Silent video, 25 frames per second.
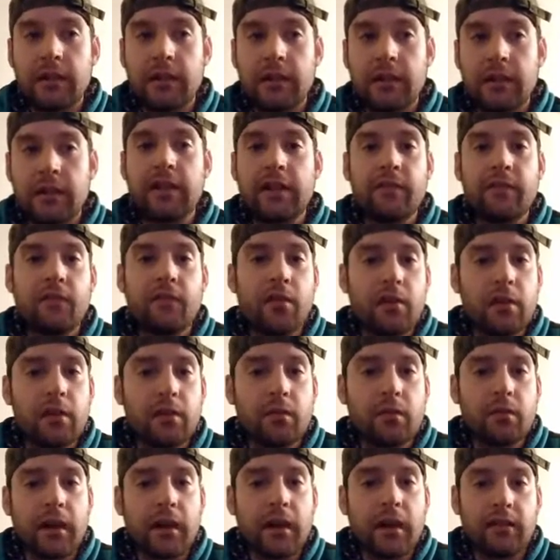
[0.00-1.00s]
they very
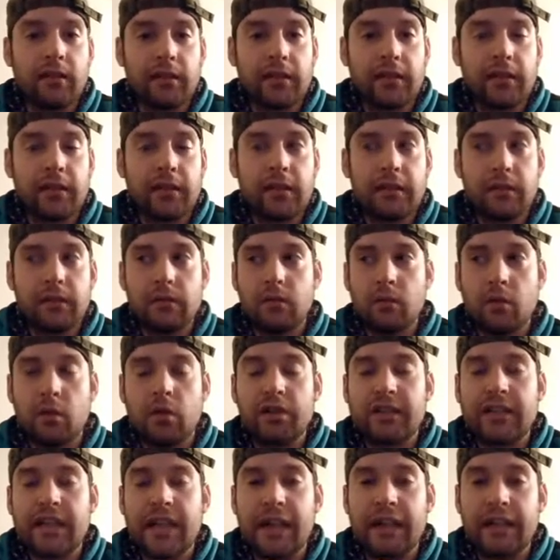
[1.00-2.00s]
rarely will
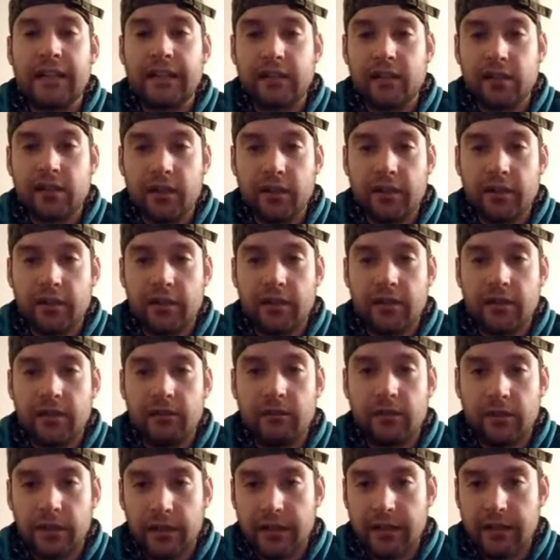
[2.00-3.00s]
attack each other,
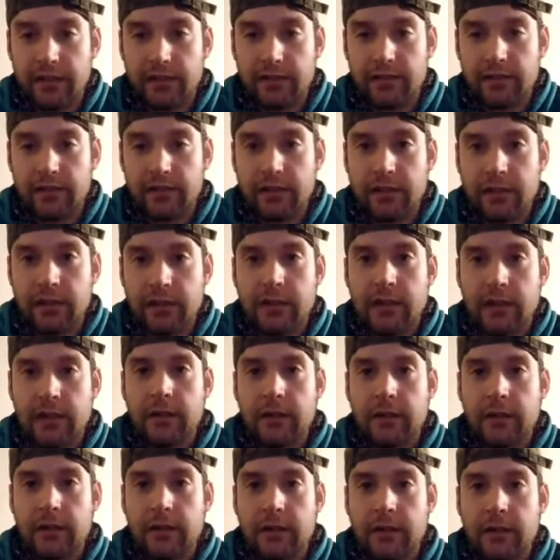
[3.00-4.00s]
right?
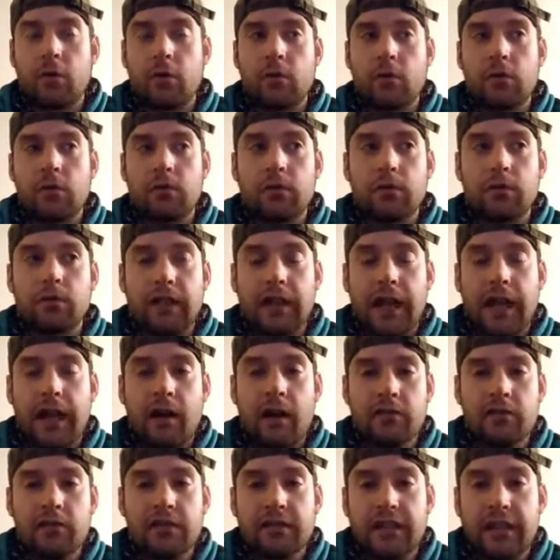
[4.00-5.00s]
Well,
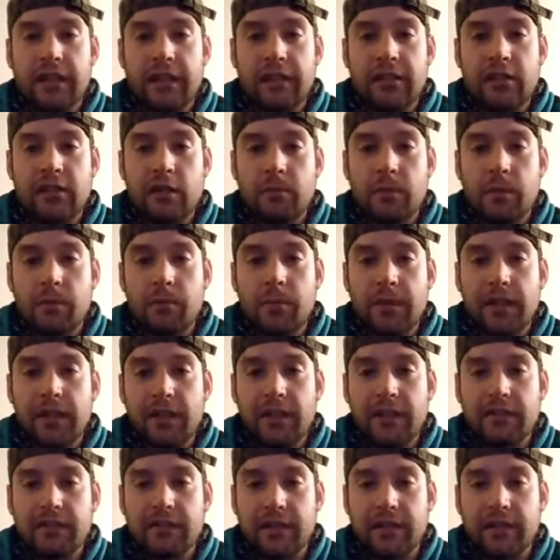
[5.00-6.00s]
how is it that human
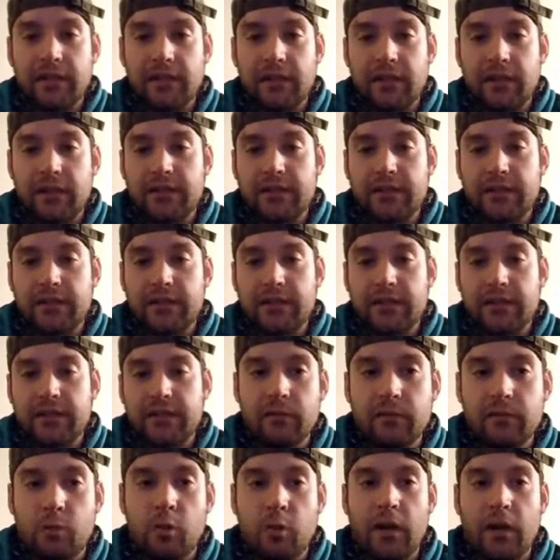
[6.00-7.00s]
beings like us,
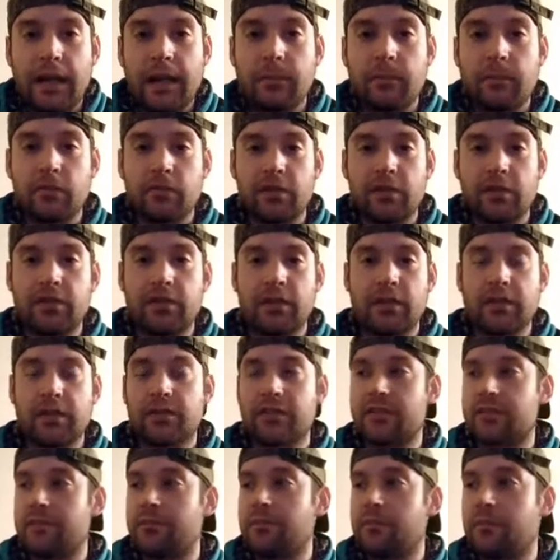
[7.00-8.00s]
we're able to
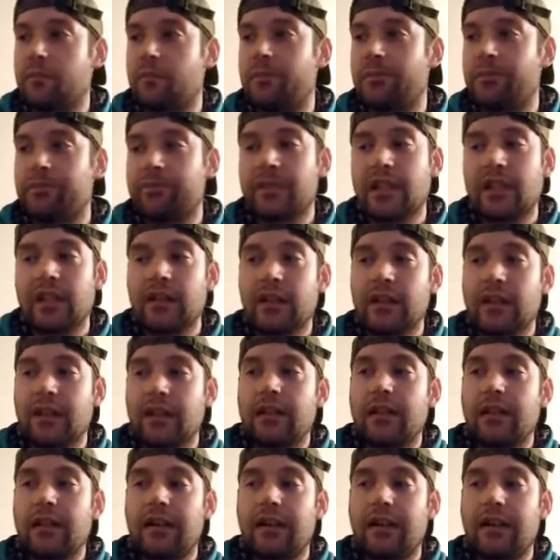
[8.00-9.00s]
just,
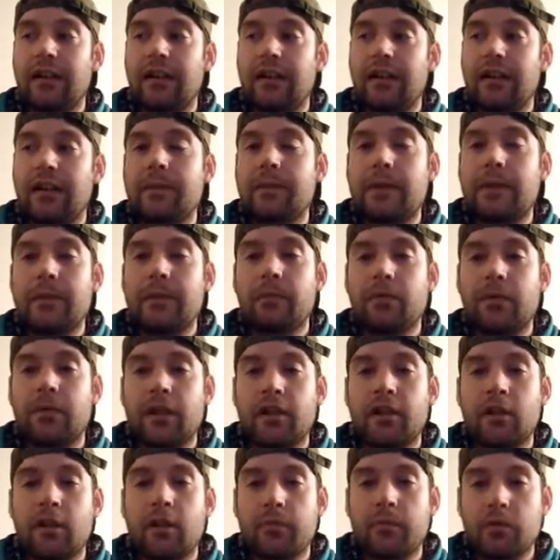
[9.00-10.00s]
a lot of people can
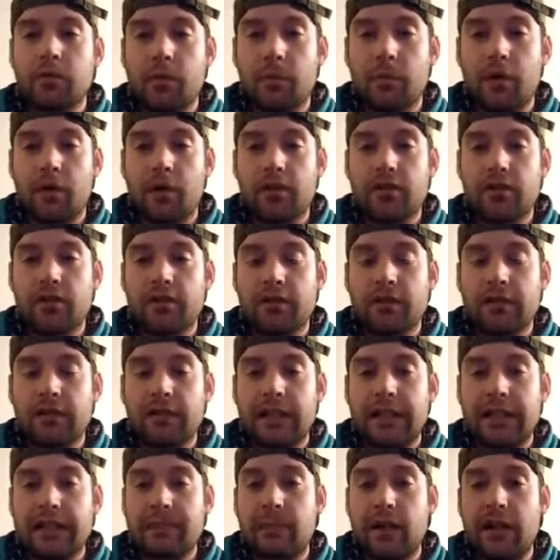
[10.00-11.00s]
go up to a person,
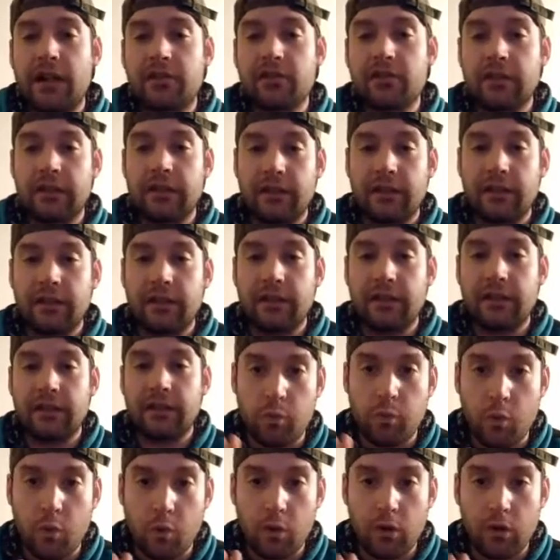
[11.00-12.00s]
especially if there's
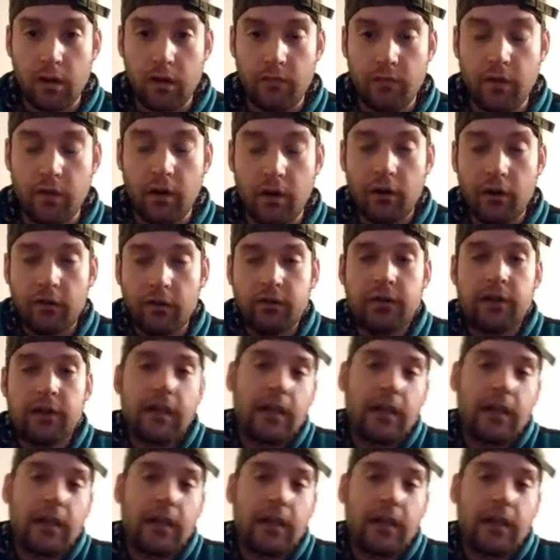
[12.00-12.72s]
war involved.